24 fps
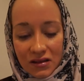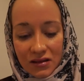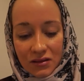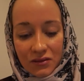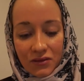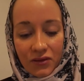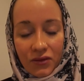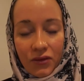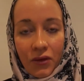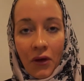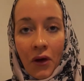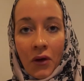
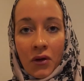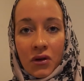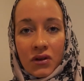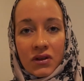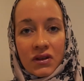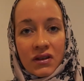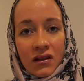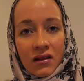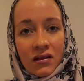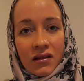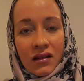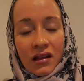focus
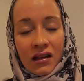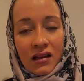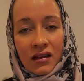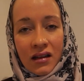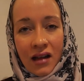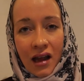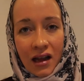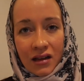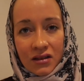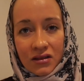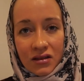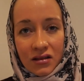on the
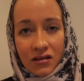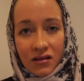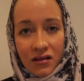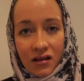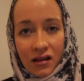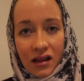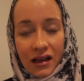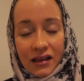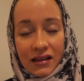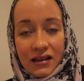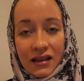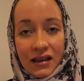national
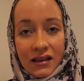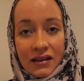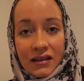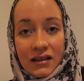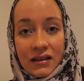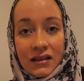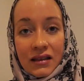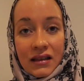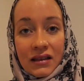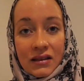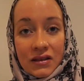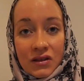
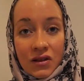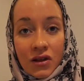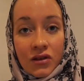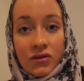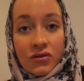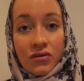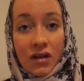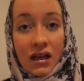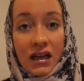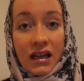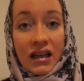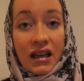identity is not
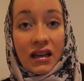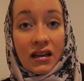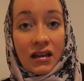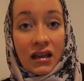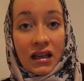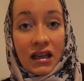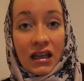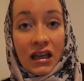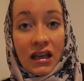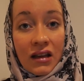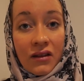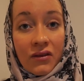really going to
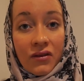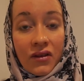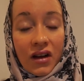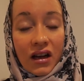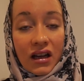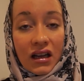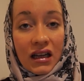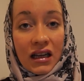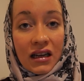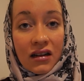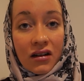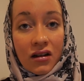give a
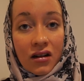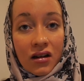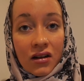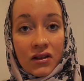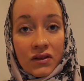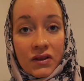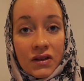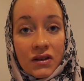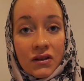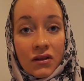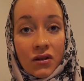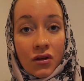clear
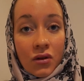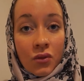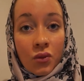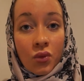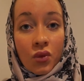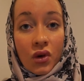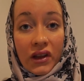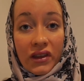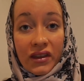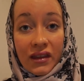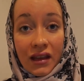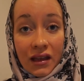answer on
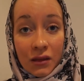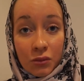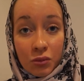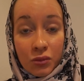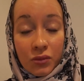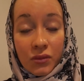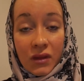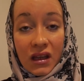what that